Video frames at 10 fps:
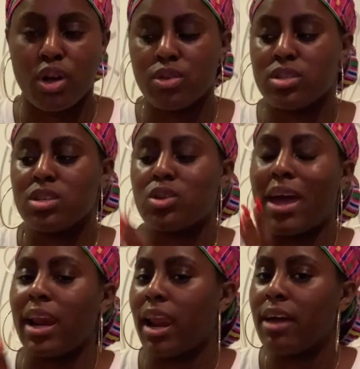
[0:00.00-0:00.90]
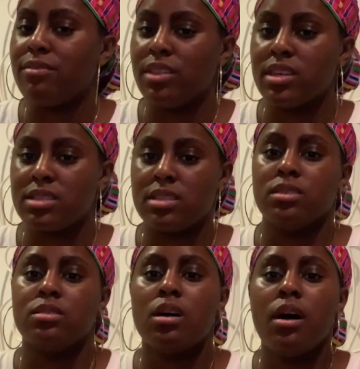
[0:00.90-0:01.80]
all those things. So I love this
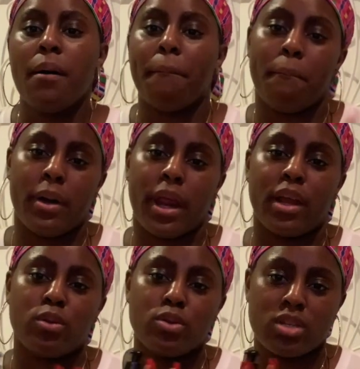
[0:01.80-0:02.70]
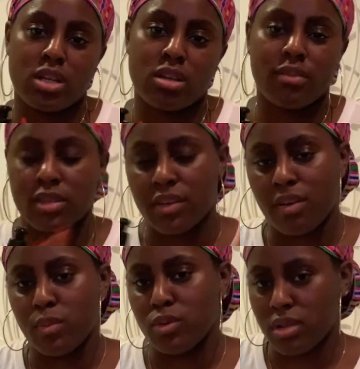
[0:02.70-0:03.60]
still, but I don't use it as often if
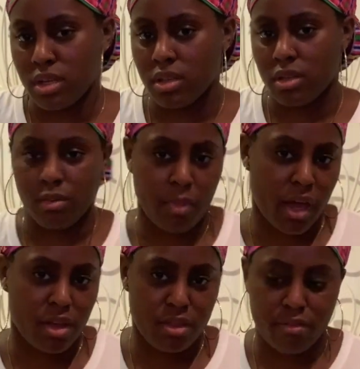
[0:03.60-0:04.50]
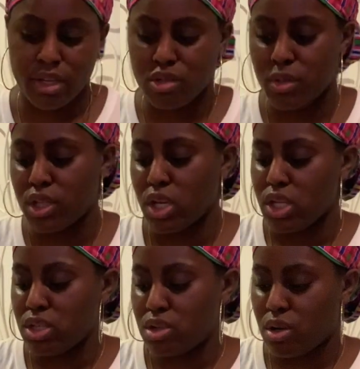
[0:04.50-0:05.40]
I'm using my other regimen.
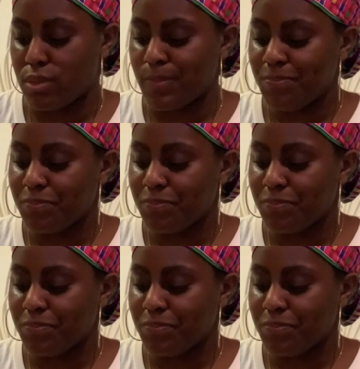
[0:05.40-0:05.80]
So,